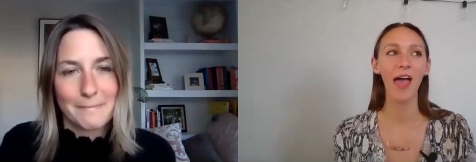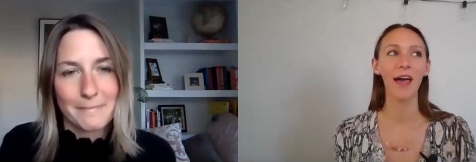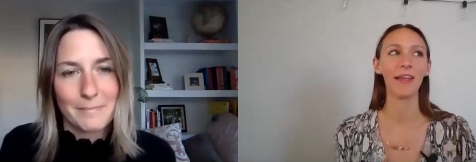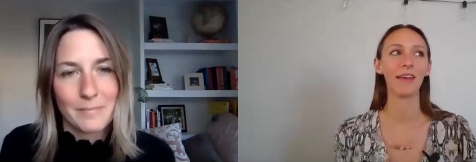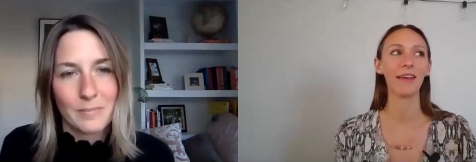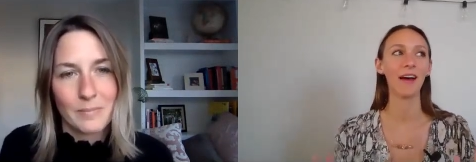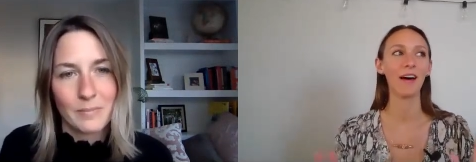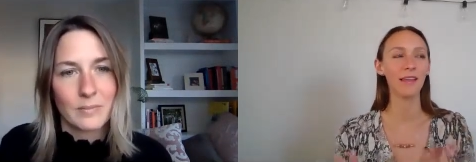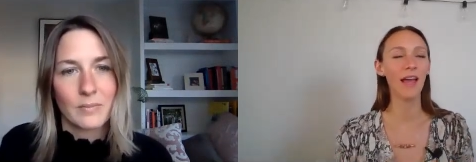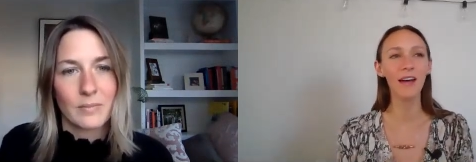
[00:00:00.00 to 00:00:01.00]
Speaker 1: And
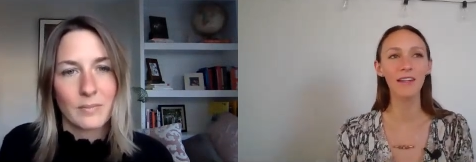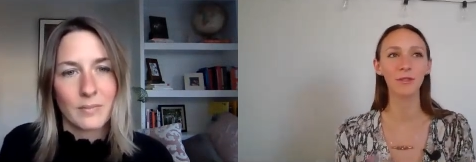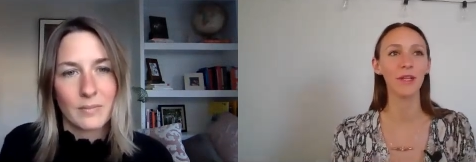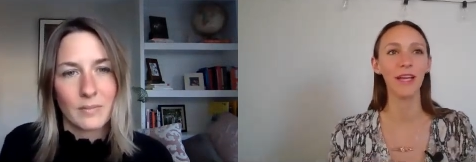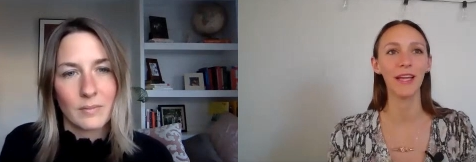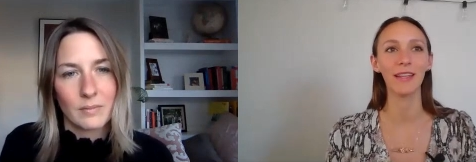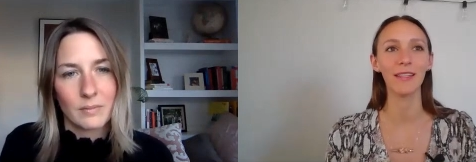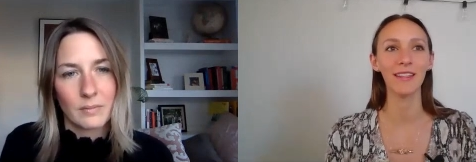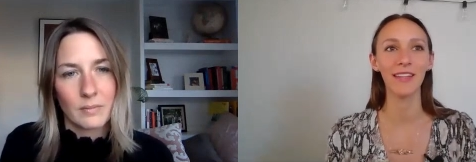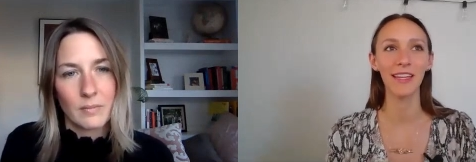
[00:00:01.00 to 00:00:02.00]
yeah, so like
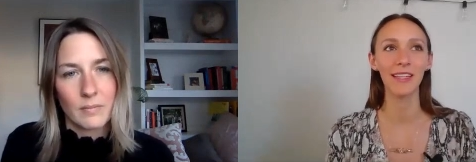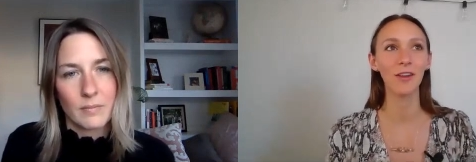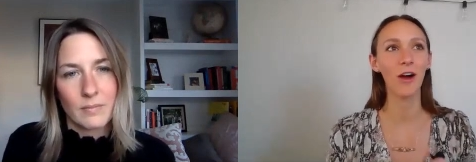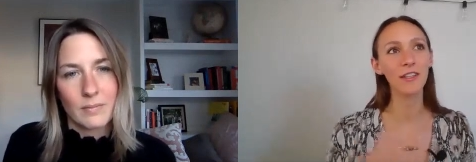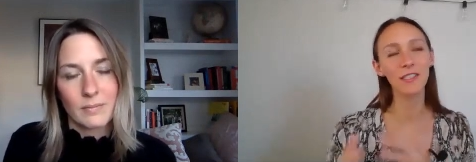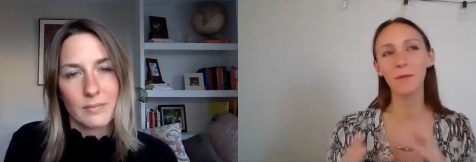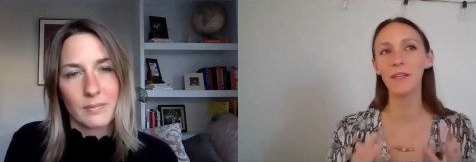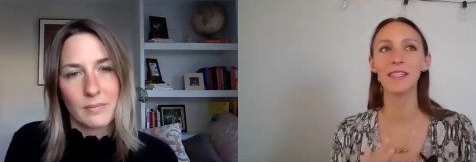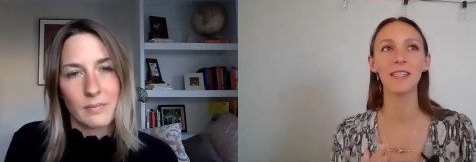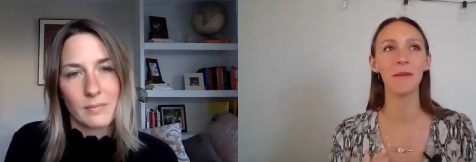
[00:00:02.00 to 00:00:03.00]
like talk to
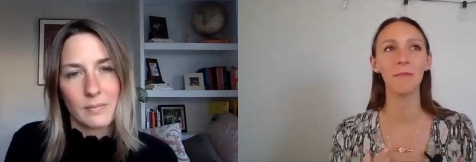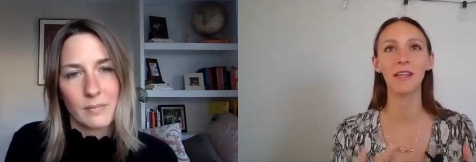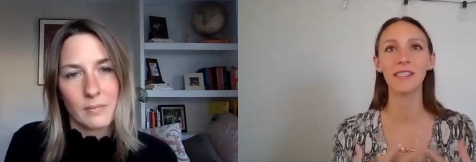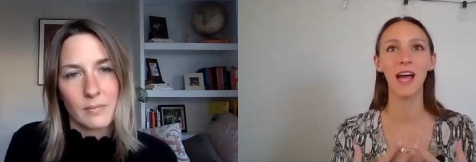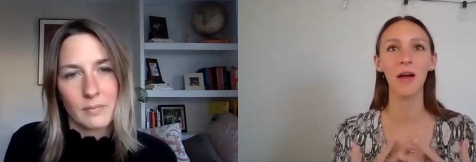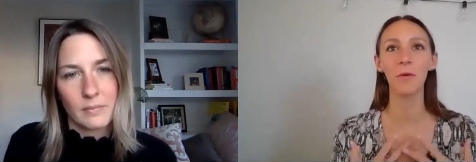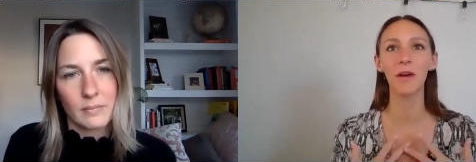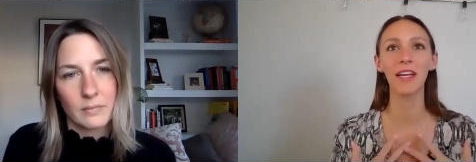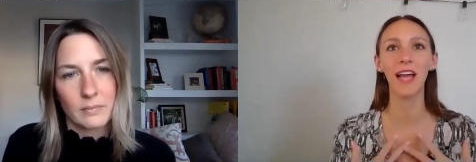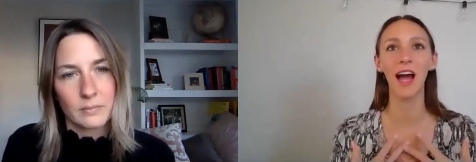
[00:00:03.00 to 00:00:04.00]
me uh, because i
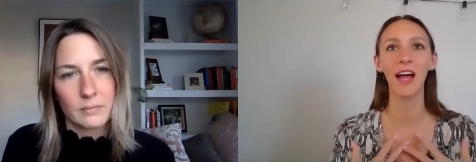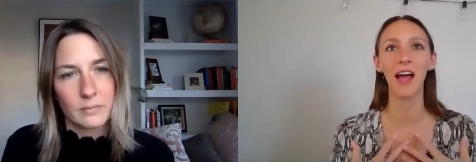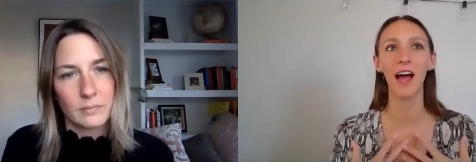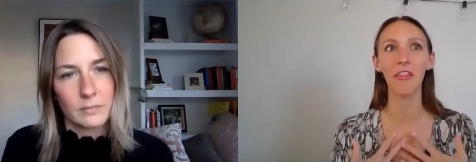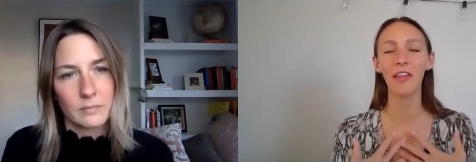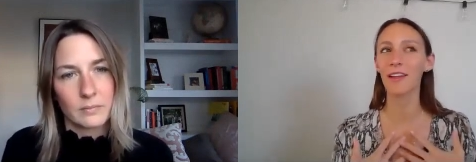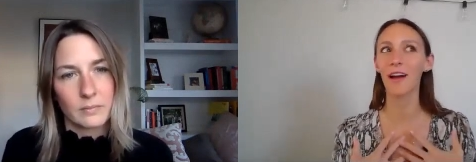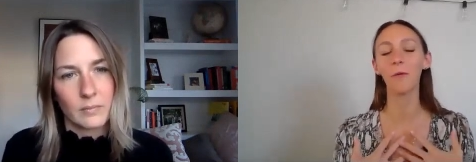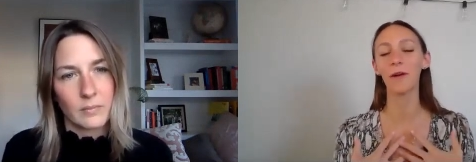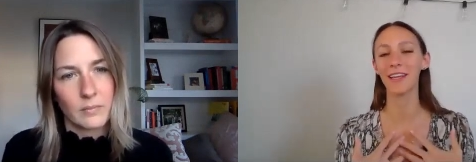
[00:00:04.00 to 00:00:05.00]
want to I, I think
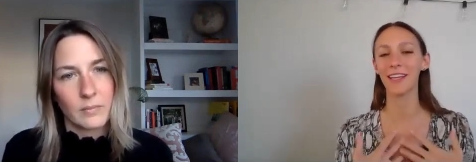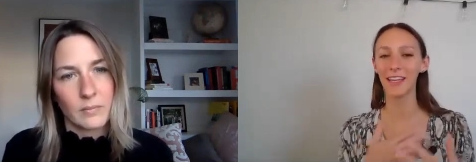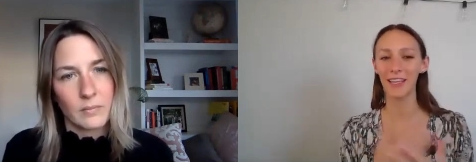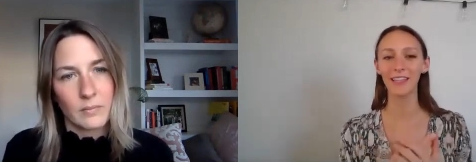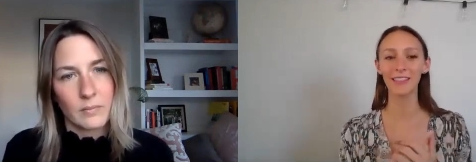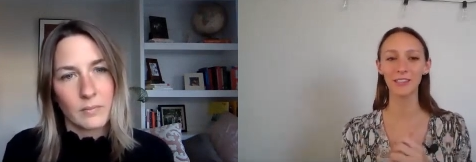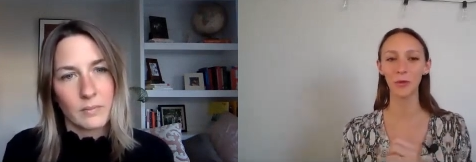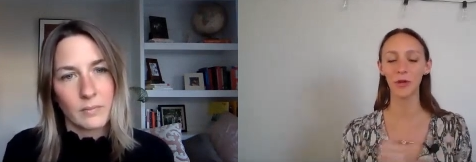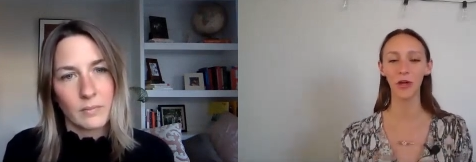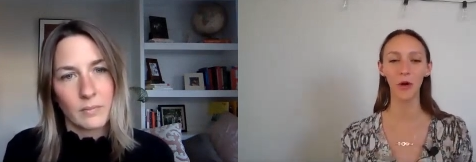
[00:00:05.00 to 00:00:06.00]
i want to get
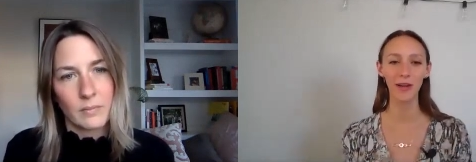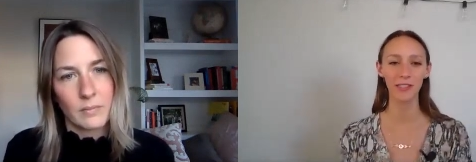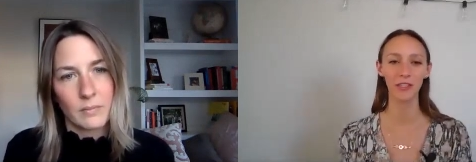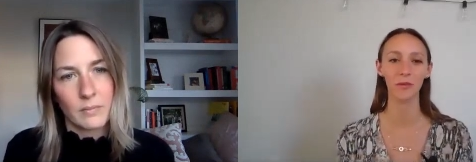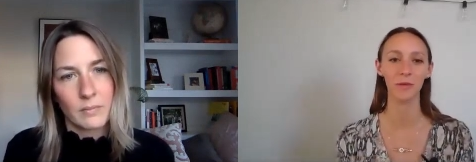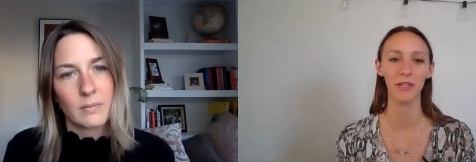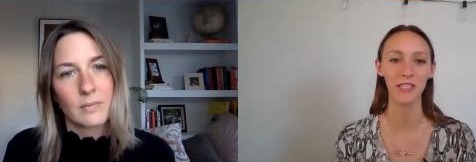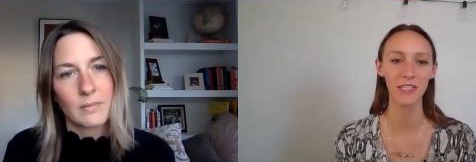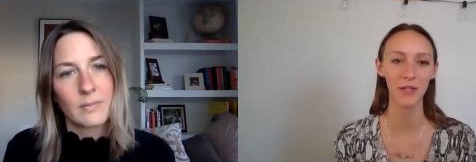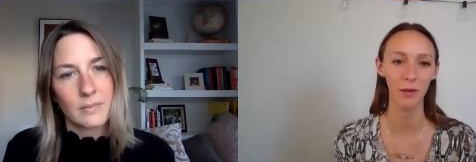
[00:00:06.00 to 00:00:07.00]
into a co-housing
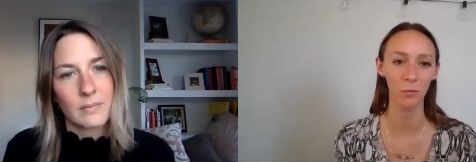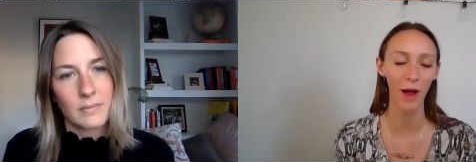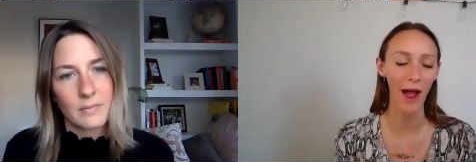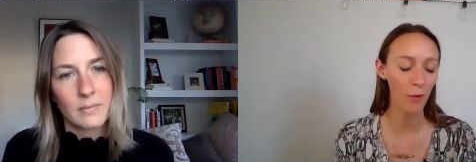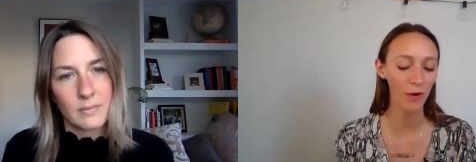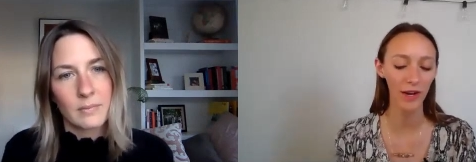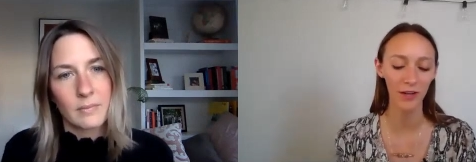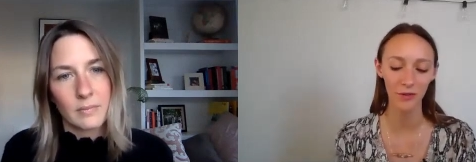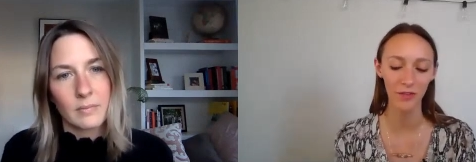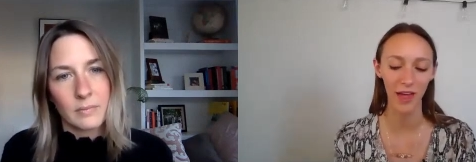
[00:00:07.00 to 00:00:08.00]
community so like how would i
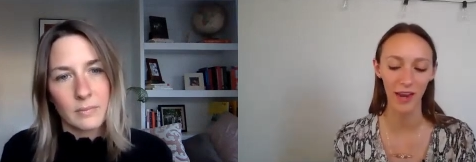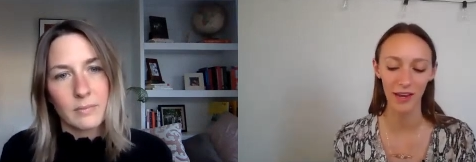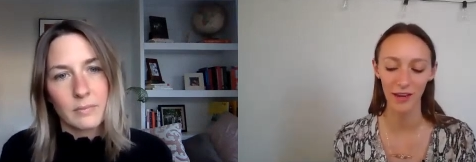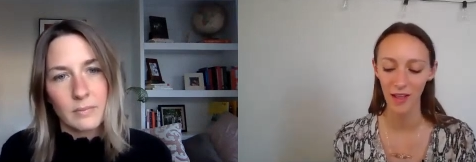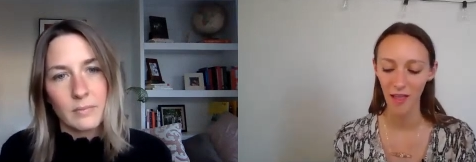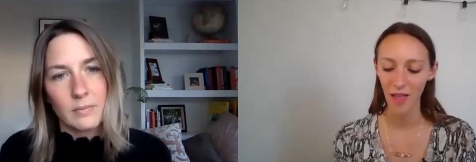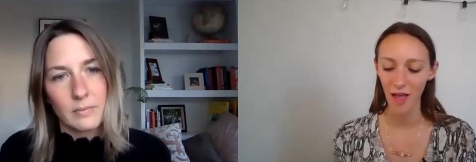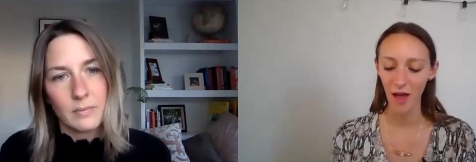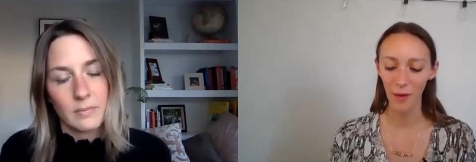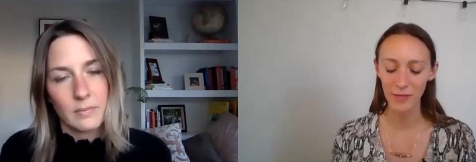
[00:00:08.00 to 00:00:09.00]
do that and
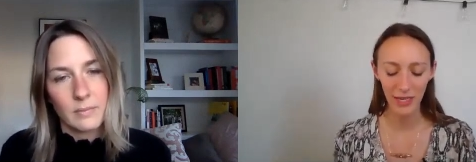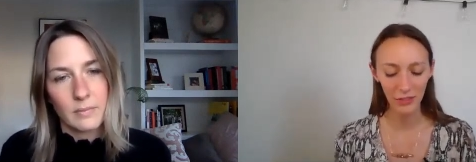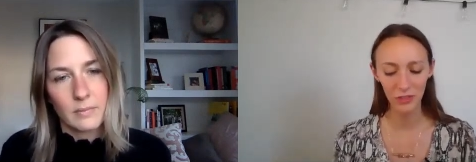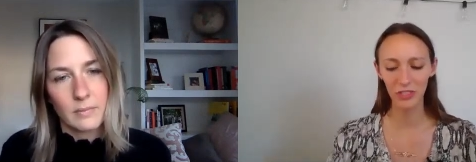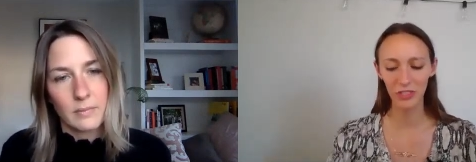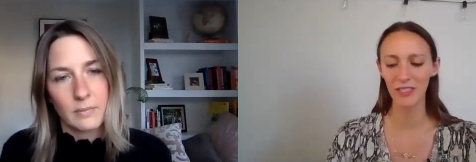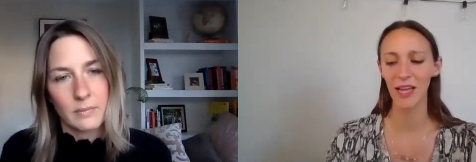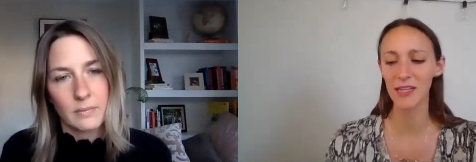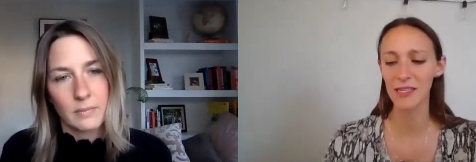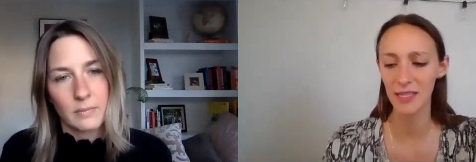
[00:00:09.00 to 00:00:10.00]
i was actually just
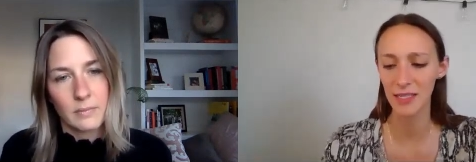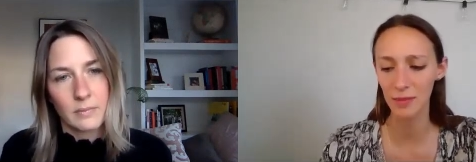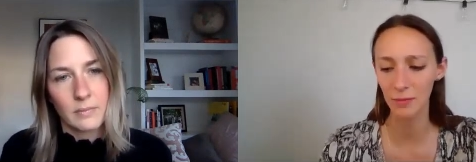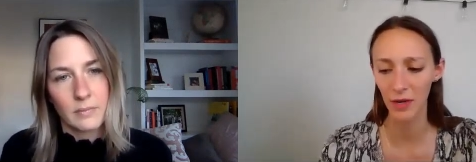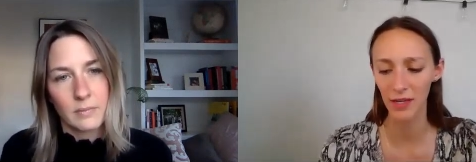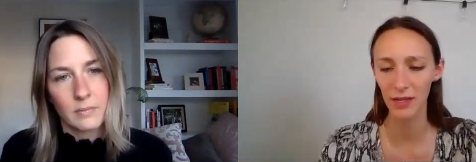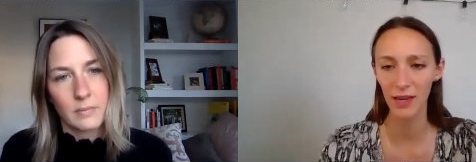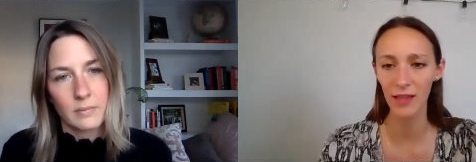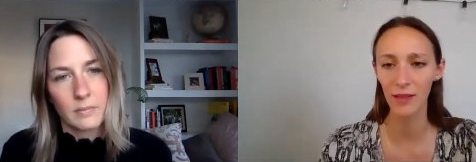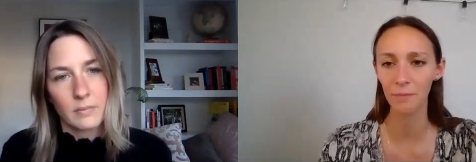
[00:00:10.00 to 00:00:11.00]
texting somebody
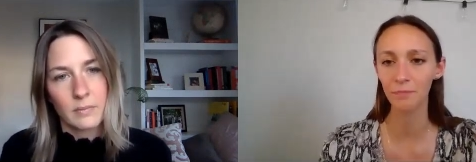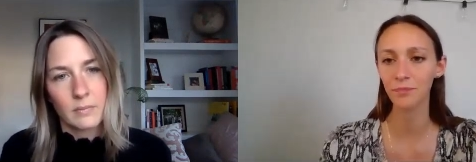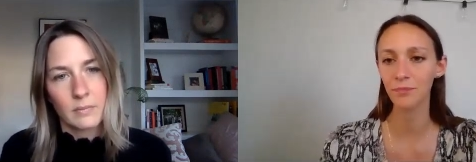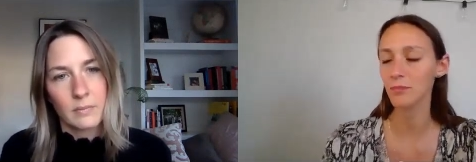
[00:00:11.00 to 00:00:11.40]
today like